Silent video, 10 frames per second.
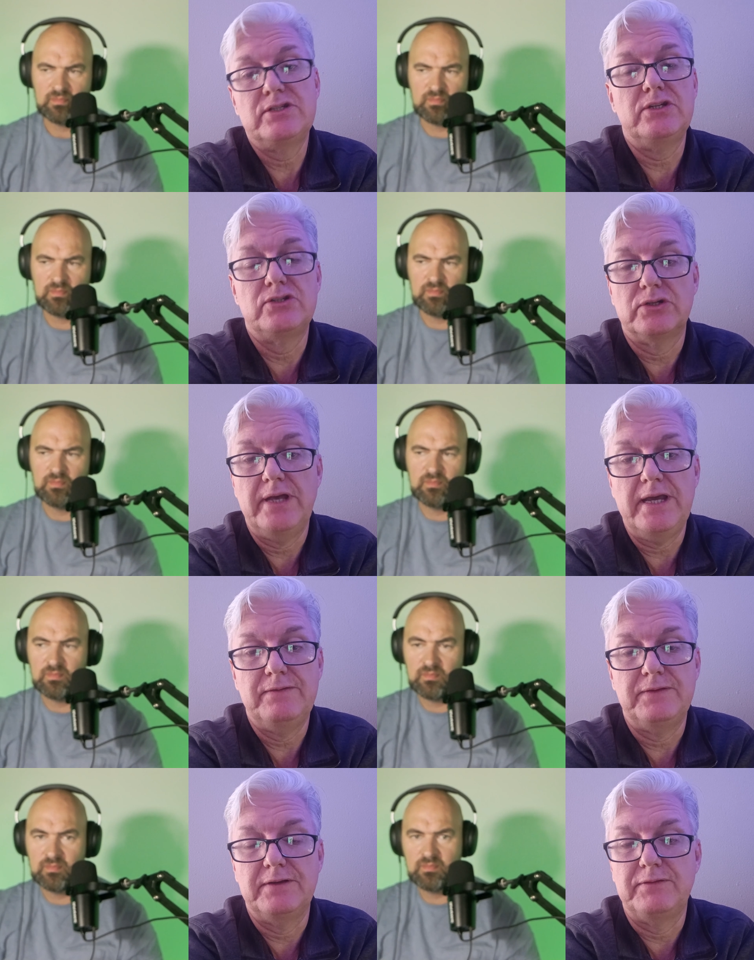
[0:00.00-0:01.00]
Speaker 1: Um,
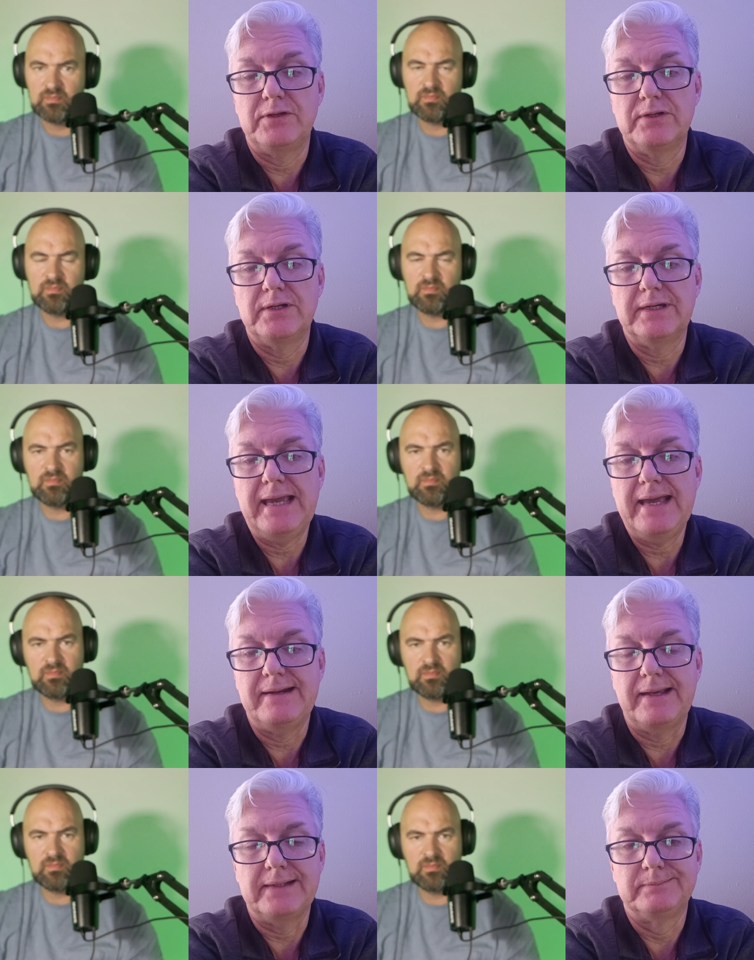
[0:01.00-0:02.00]
and it's going to
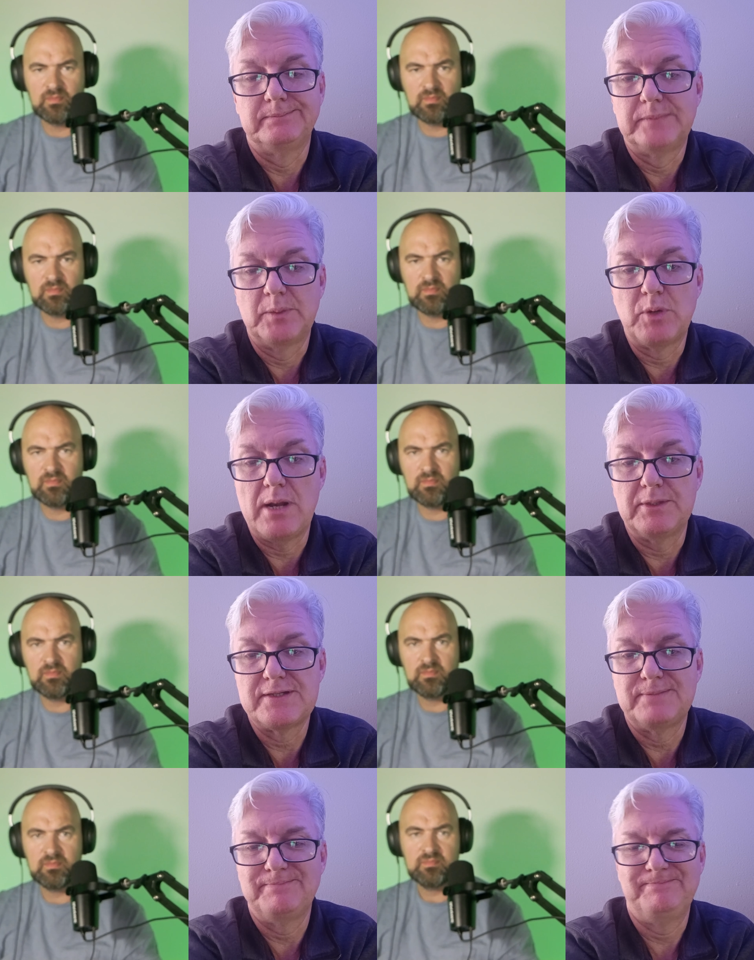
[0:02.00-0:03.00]
change your life if
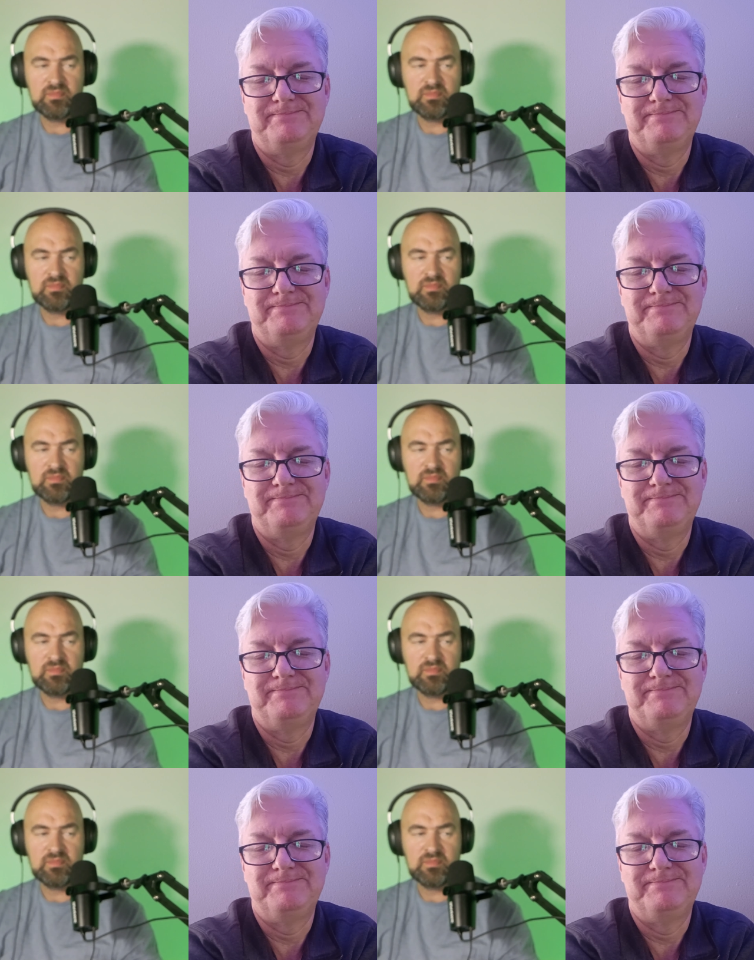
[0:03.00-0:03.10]
you're a